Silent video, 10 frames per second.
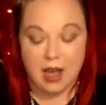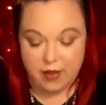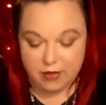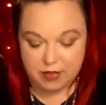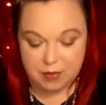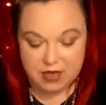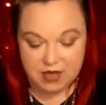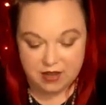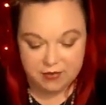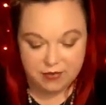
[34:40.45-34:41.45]
there's been
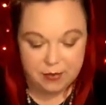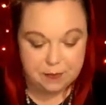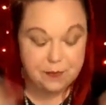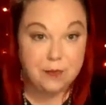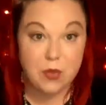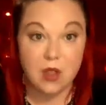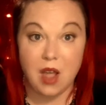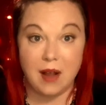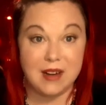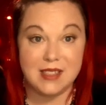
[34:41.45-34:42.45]
enough,
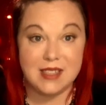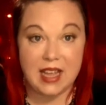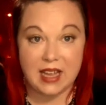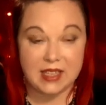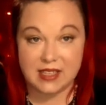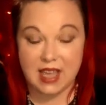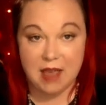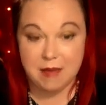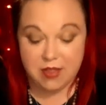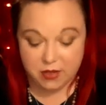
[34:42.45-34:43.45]
I'm going to say it because it
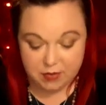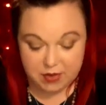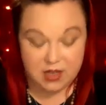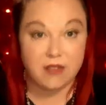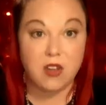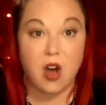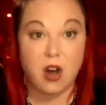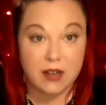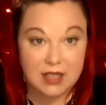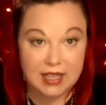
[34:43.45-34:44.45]
came in, there's been enough
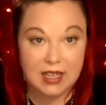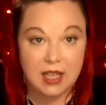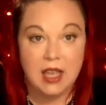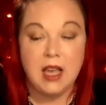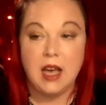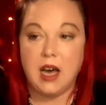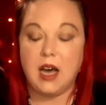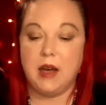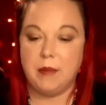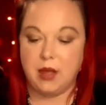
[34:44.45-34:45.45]
coddling.
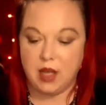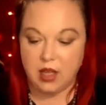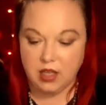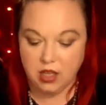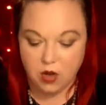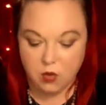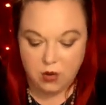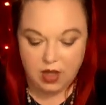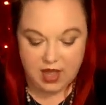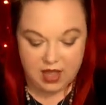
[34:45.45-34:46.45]

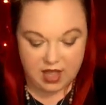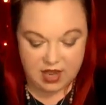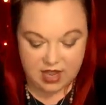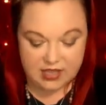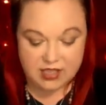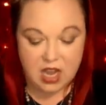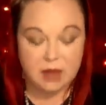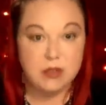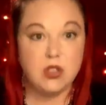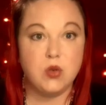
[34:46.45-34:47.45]
It's
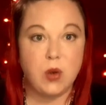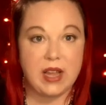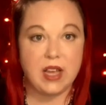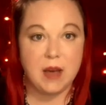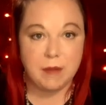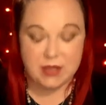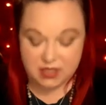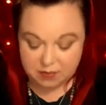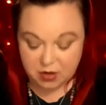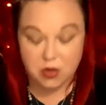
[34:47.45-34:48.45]
time to wake up and
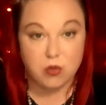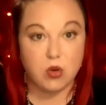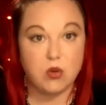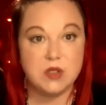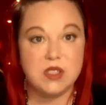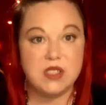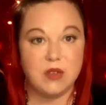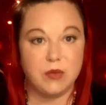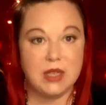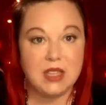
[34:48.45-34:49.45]
smell the roses
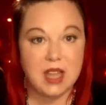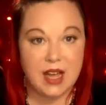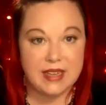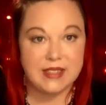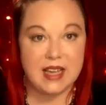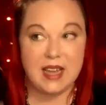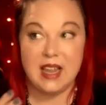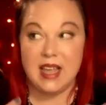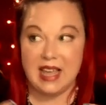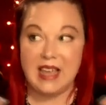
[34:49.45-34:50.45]
and realize that
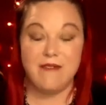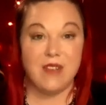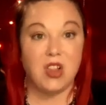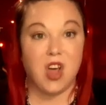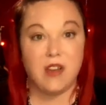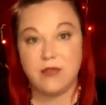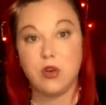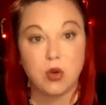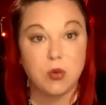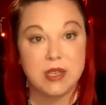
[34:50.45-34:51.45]
it fell off
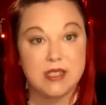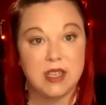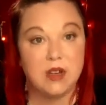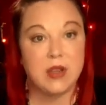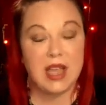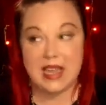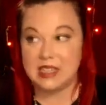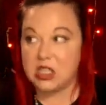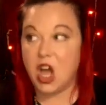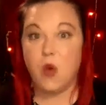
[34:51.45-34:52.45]
for a reason, okay?
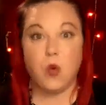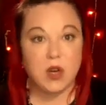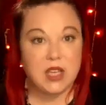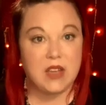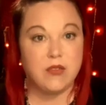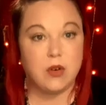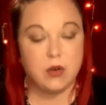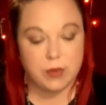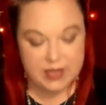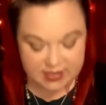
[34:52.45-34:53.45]
It's not working for a
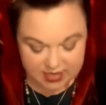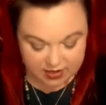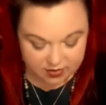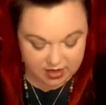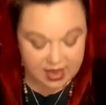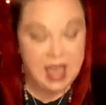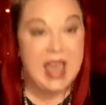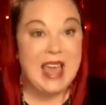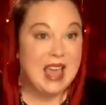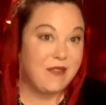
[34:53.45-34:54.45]
reason, okay?
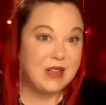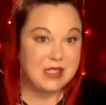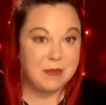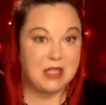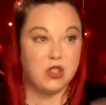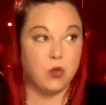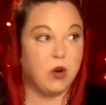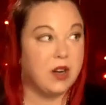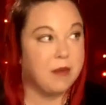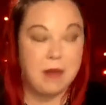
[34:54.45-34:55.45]
If it's meant to
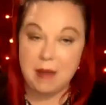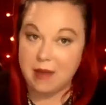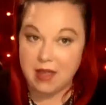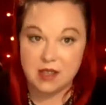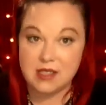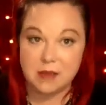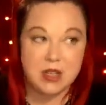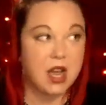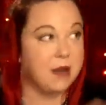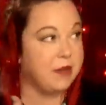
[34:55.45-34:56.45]
work, maybe
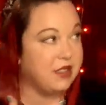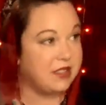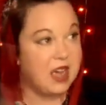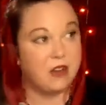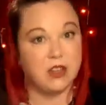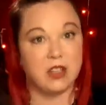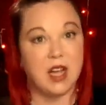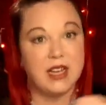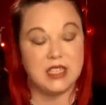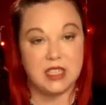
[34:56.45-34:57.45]
sometime down the
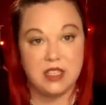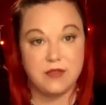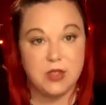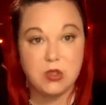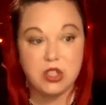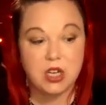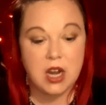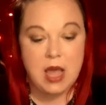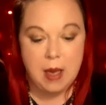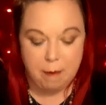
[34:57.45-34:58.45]
line in the future,
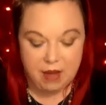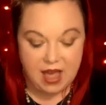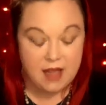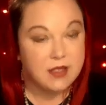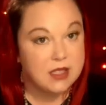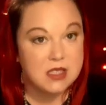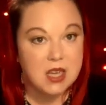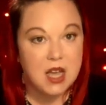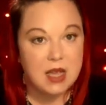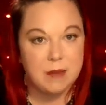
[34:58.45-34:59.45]
but at this
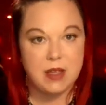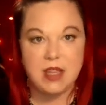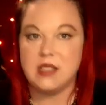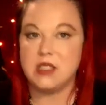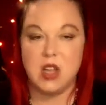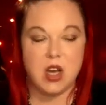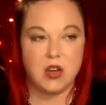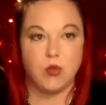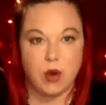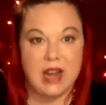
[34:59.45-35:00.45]
time, it's
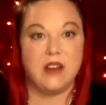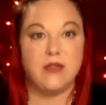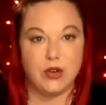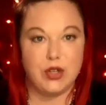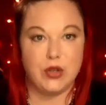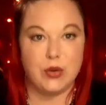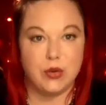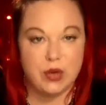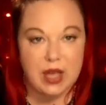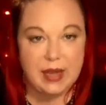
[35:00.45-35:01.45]
not right for you,
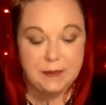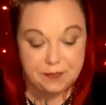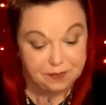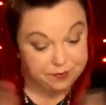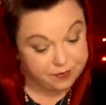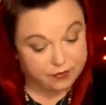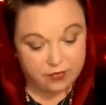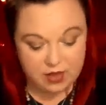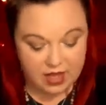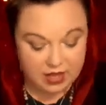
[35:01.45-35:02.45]
okay?
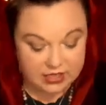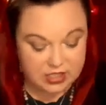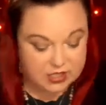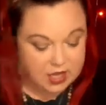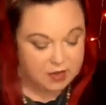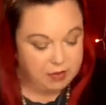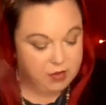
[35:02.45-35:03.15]
And I just gotta be